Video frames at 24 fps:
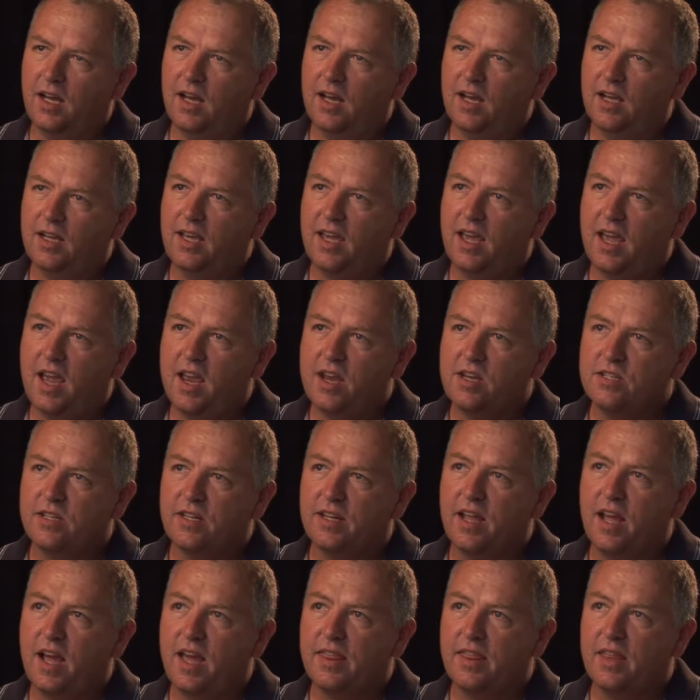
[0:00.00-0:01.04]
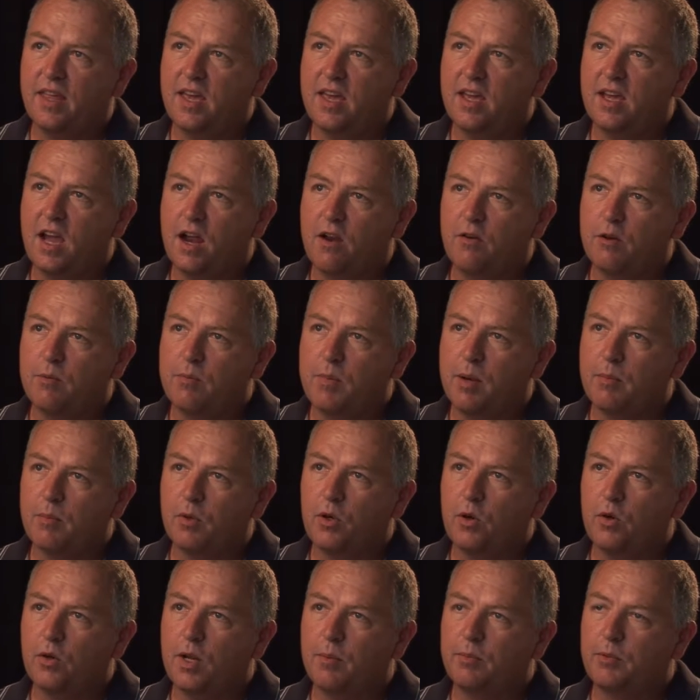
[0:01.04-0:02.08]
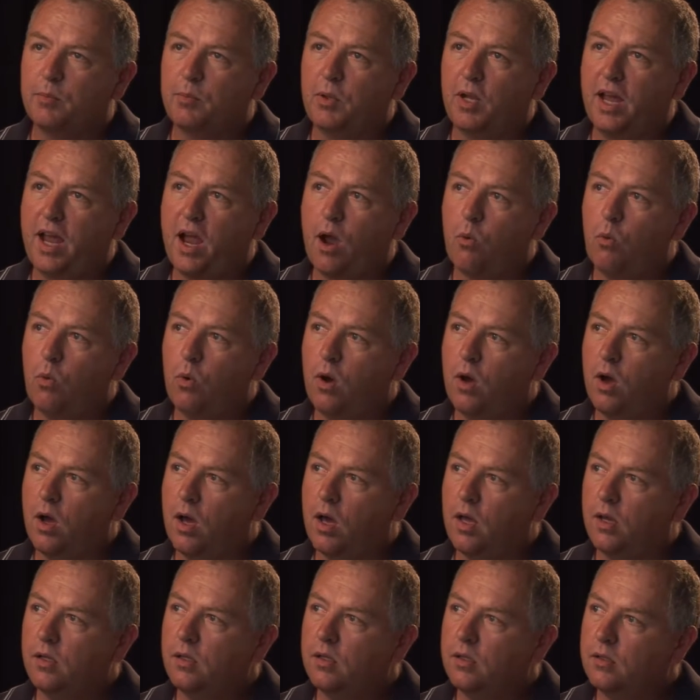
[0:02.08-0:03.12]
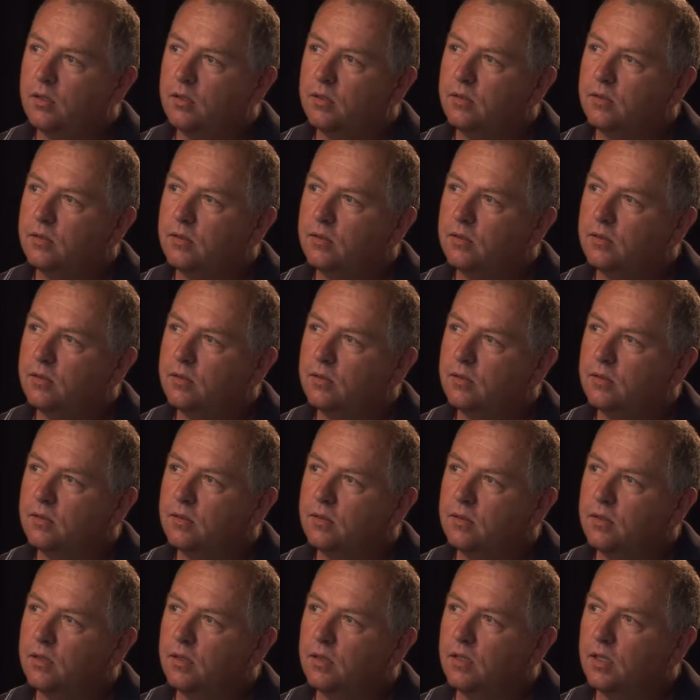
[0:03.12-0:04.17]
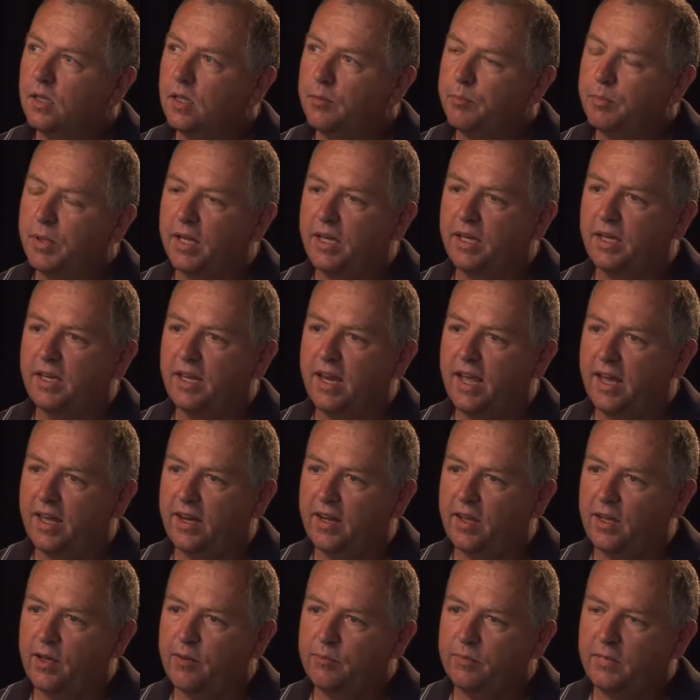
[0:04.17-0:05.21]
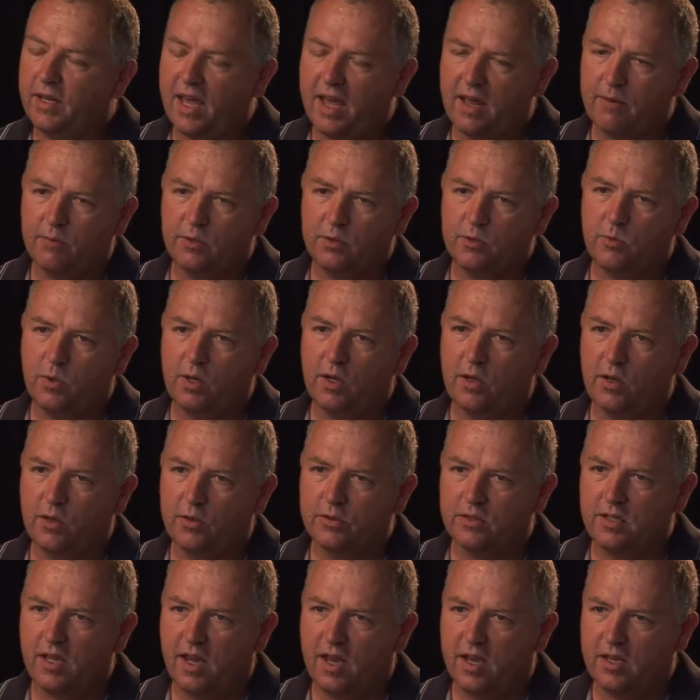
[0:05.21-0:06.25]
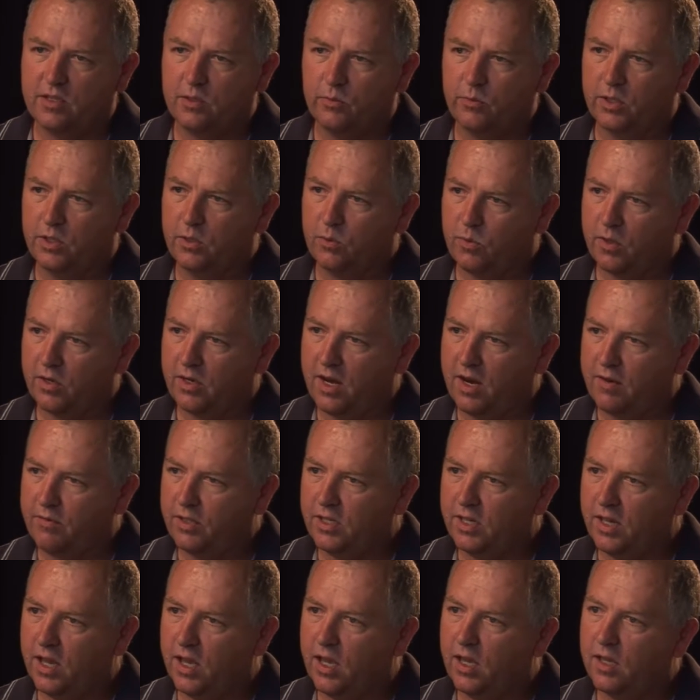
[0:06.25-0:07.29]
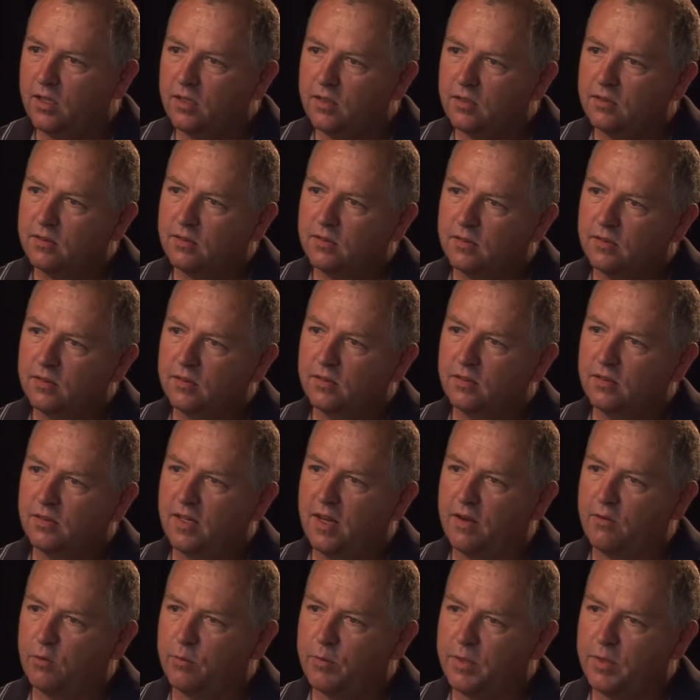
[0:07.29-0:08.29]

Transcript: occasionally, I think. I remember going up to plant one and picking Dad up. Dad was one of those guys that went to work every day, never